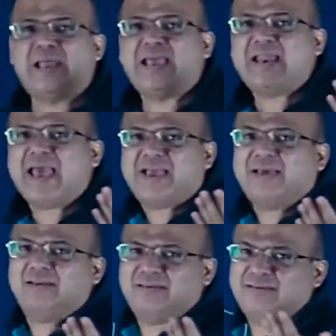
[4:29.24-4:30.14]
plane
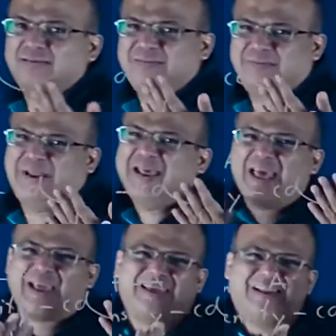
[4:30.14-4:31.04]
angle? Plane
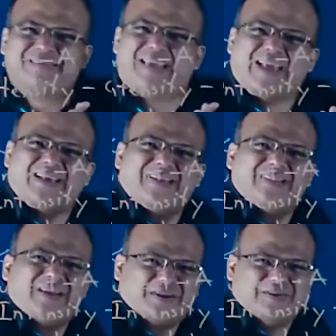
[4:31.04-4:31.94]
angle is
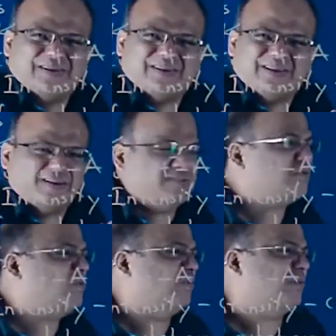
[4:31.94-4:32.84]
angle that you learn in
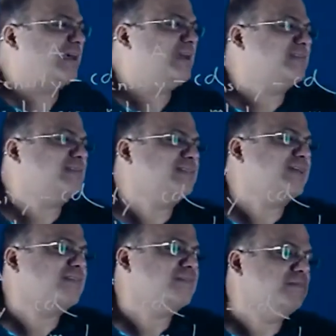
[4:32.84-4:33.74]
school, right?
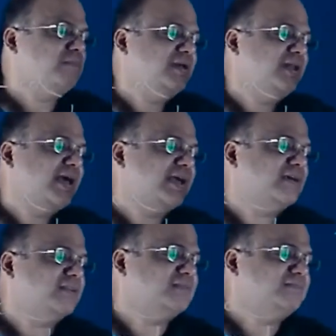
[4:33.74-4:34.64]
That simple
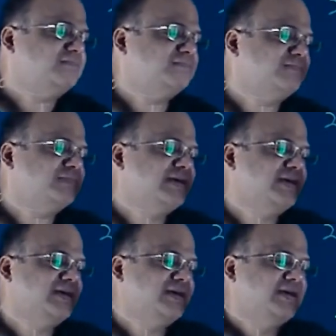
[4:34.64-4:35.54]
angle.
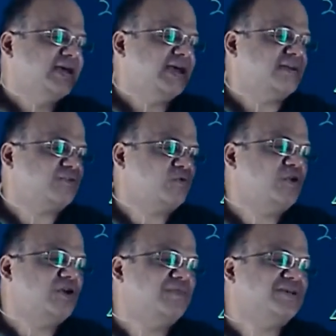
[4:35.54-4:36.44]
In
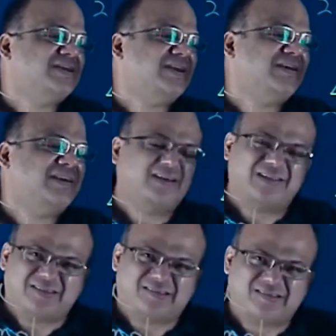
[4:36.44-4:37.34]
school, you measure in
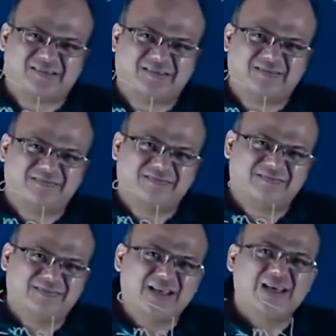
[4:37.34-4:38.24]
degrees.
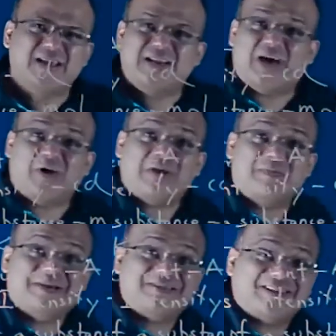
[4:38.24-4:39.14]
Now
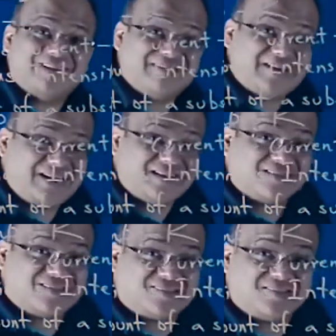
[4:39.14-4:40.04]
we'll measure in
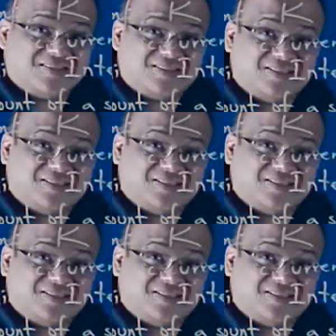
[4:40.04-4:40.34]
radians.